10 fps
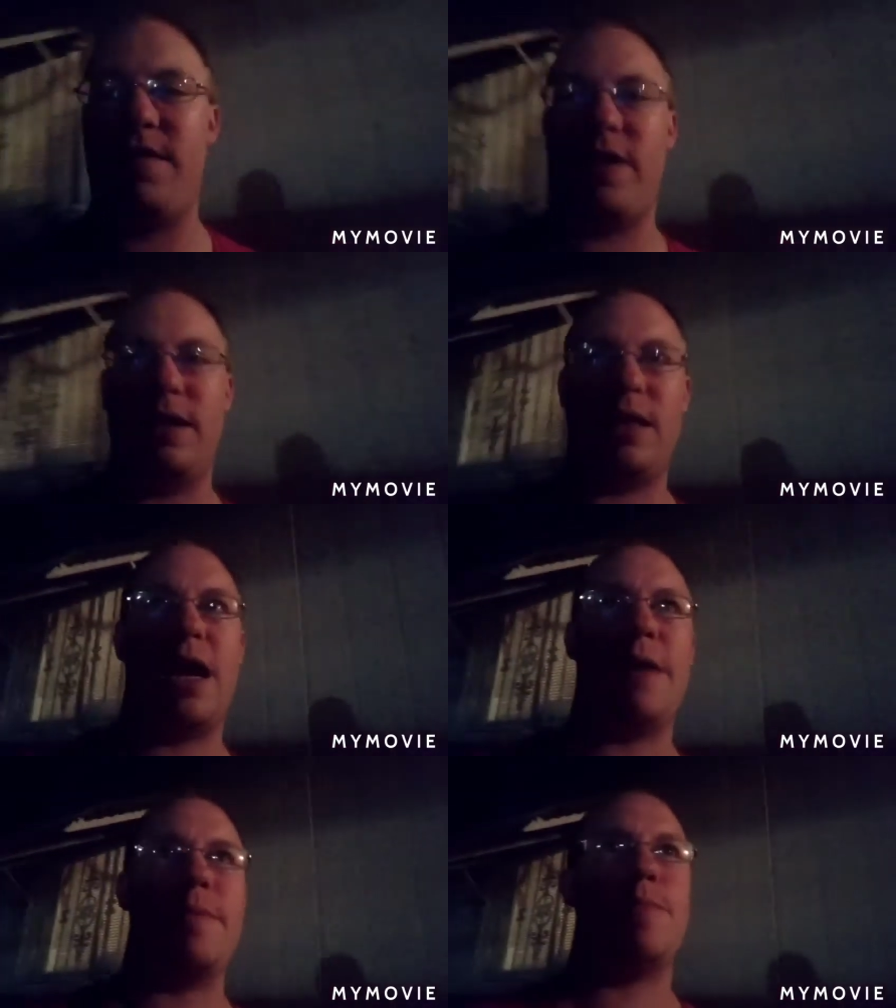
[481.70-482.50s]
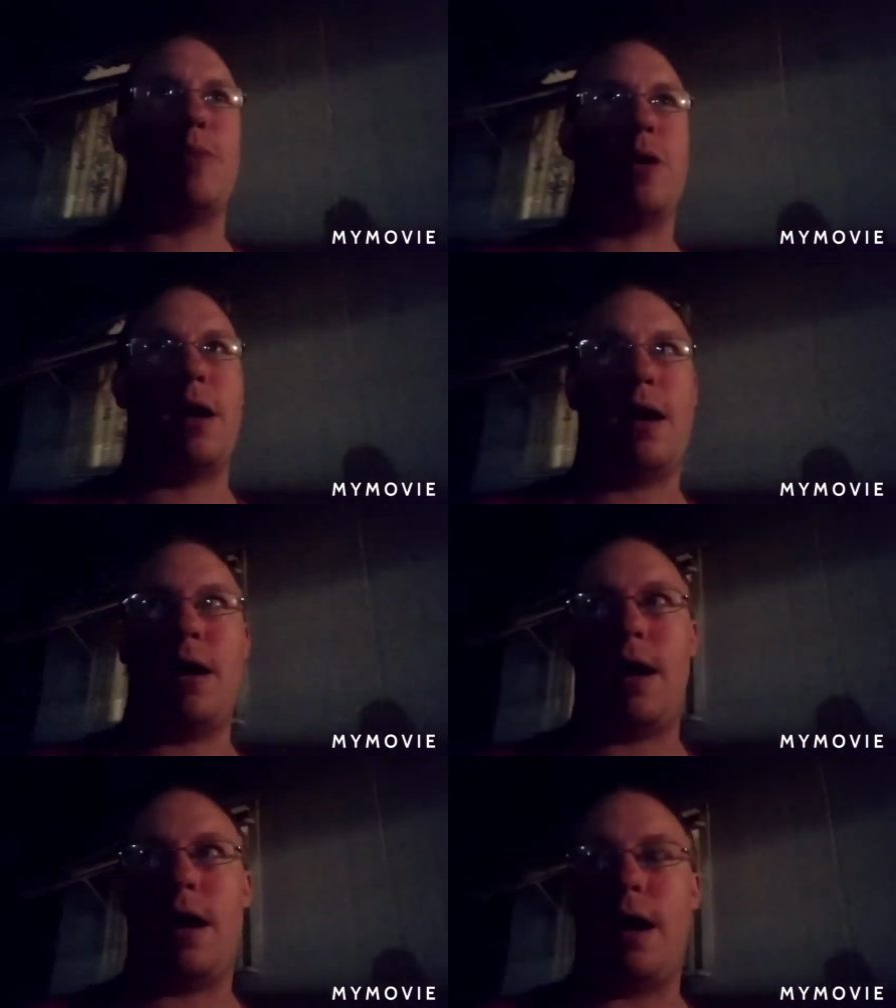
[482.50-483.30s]
anything happened, but
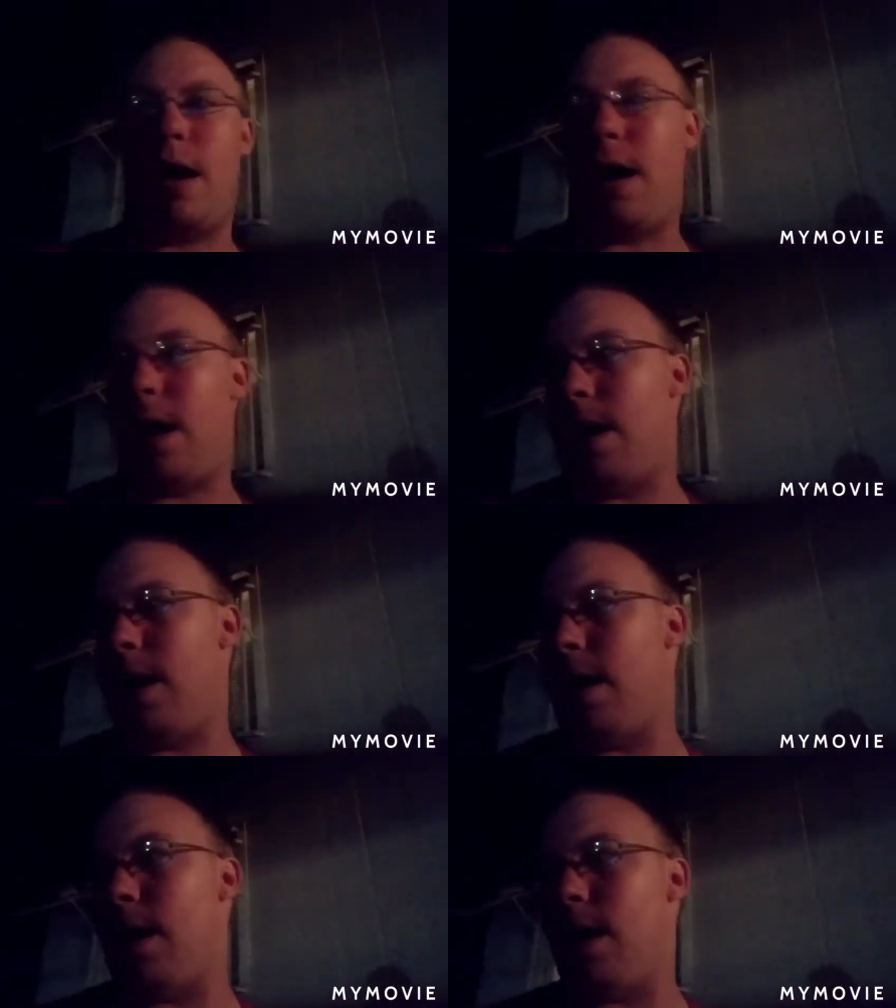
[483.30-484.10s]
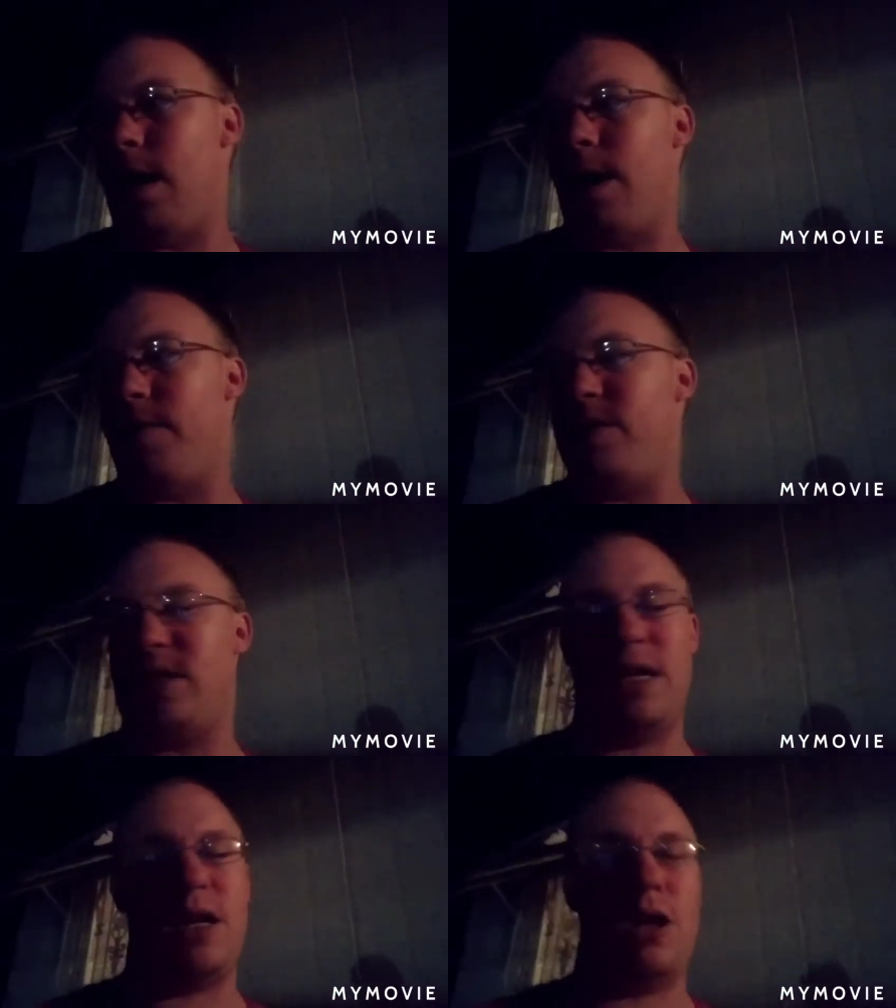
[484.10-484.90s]

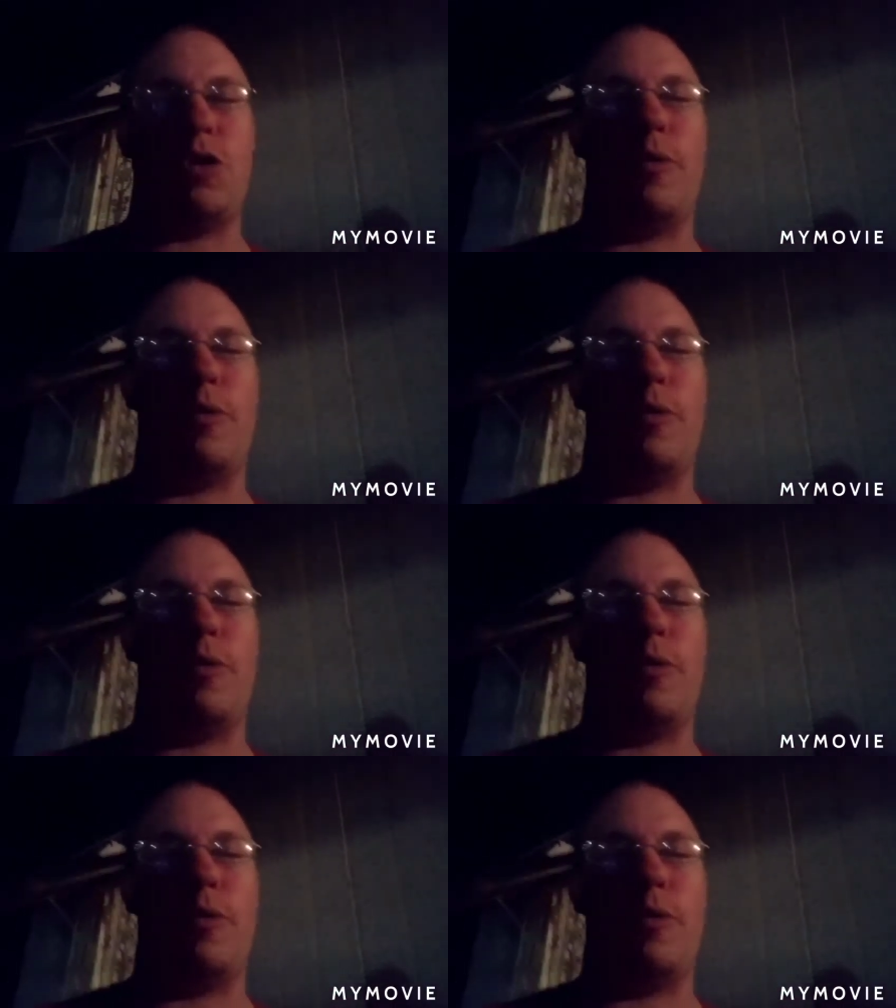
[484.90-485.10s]
obviously didn't go